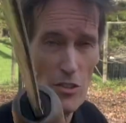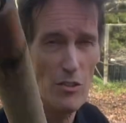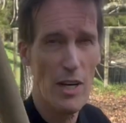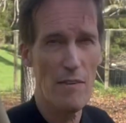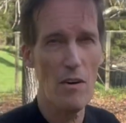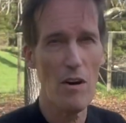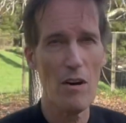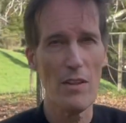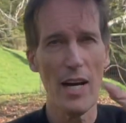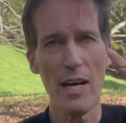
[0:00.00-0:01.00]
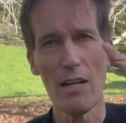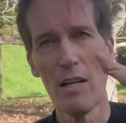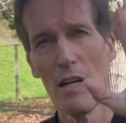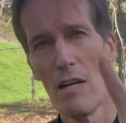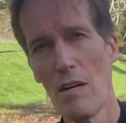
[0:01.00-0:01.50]
you have all that
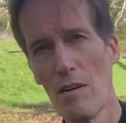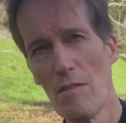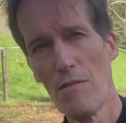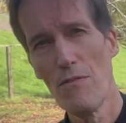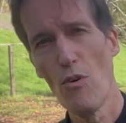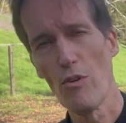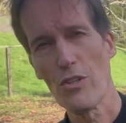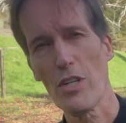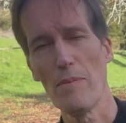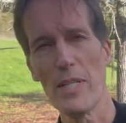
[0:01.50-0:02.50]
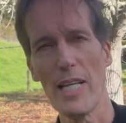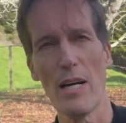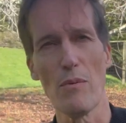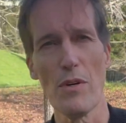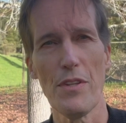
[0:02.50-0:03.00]
force coming
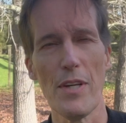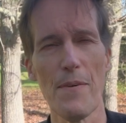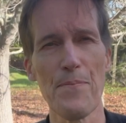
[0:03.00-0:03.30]
down with you.